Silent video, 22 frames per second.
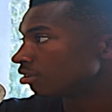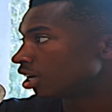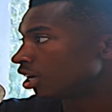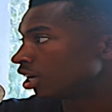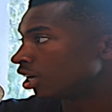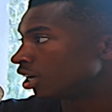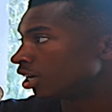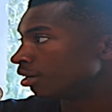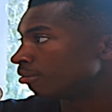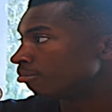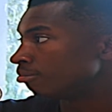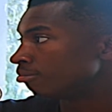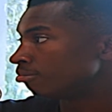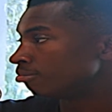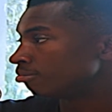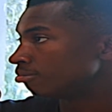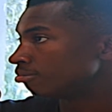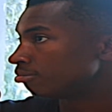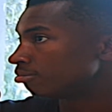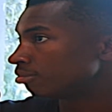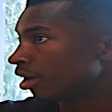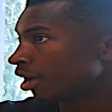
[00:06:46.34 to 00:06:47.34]

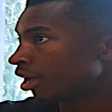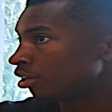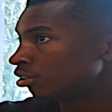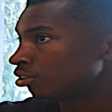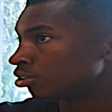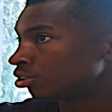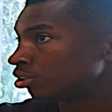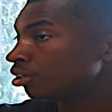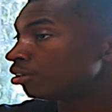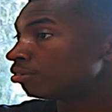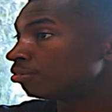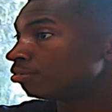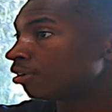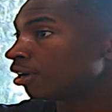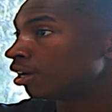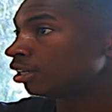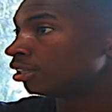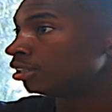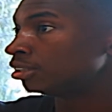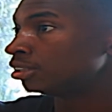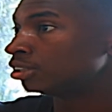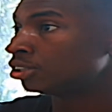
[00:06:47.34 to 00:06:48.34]
And it was good
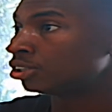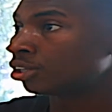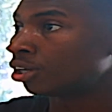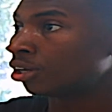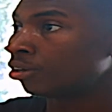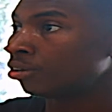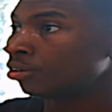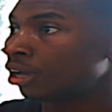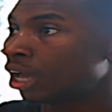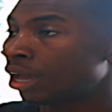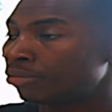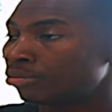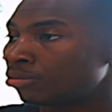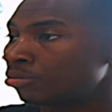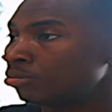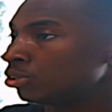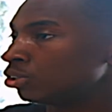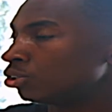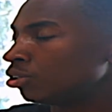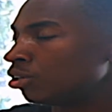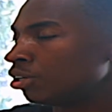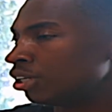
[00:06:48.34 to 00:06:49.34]
fun. So
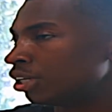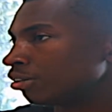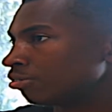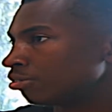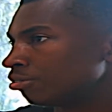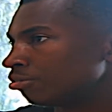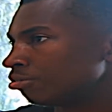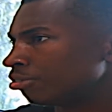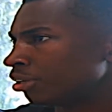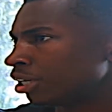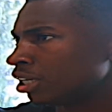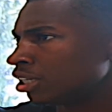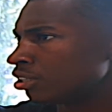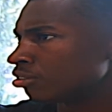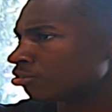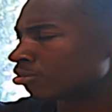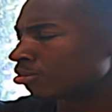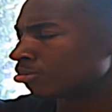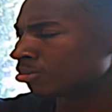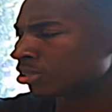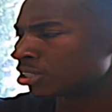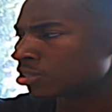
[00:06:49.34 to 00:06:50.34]
everyone was doing different things,
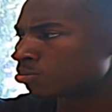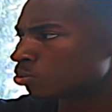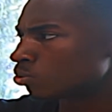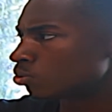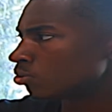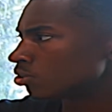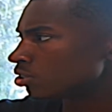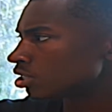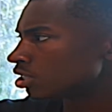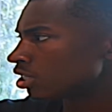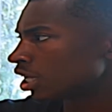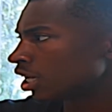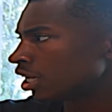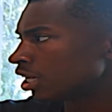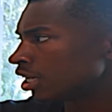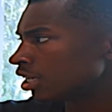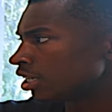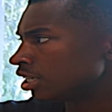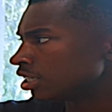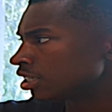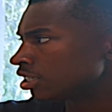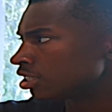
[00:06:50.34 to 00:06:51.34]
from sports
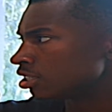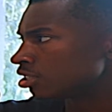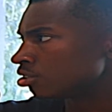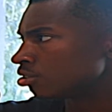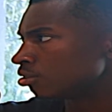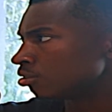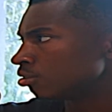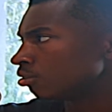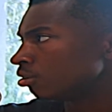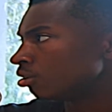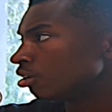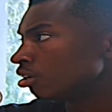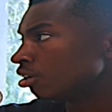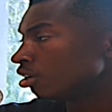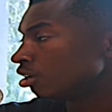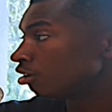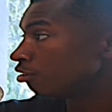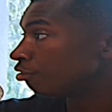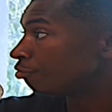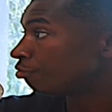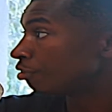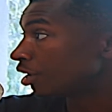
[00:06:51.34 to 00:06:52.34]
days to
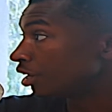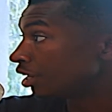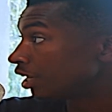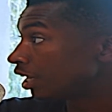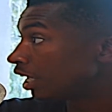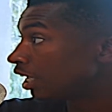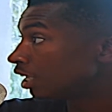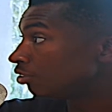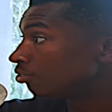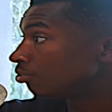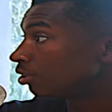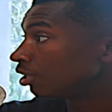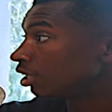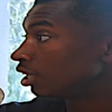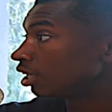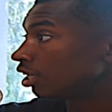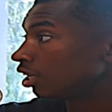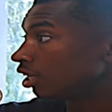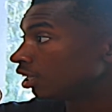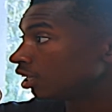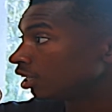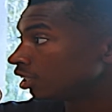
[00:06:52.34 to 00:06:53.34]
fun days for the
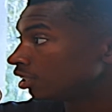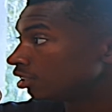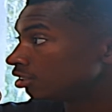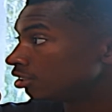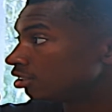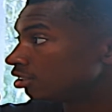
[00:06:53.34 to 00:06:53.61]
kids.